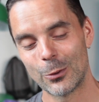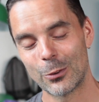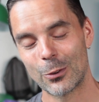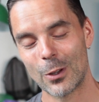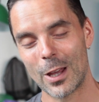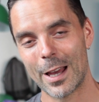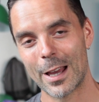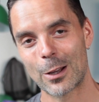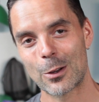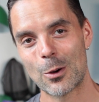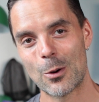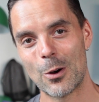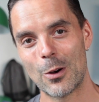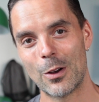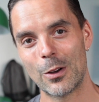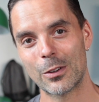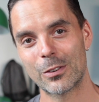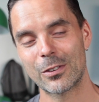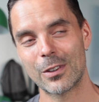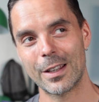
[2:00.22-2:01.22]

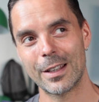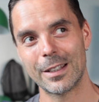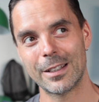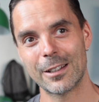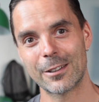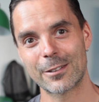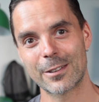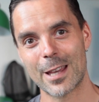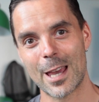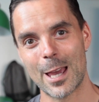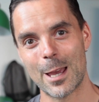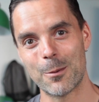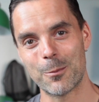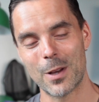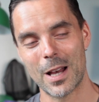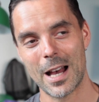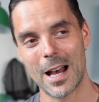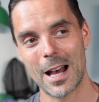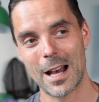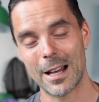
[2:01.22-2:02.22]
this game,
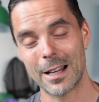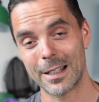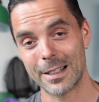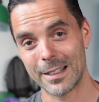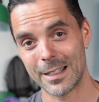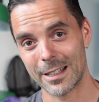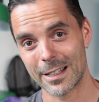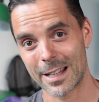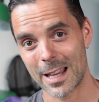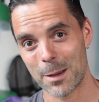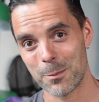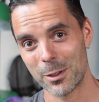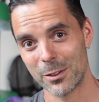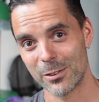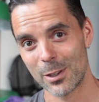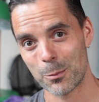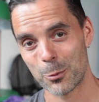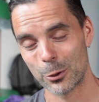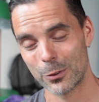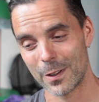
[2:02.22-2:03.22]
the game is
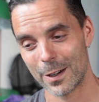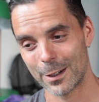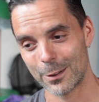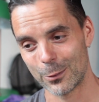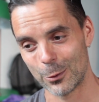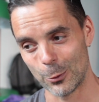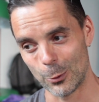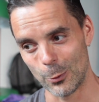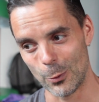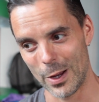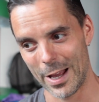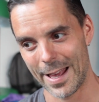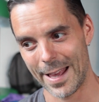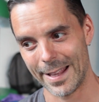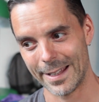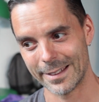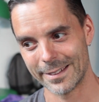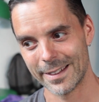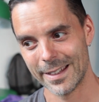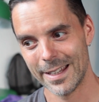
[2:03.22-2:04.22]
Saboteur 2,
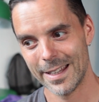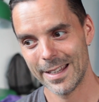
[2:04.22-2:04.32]
and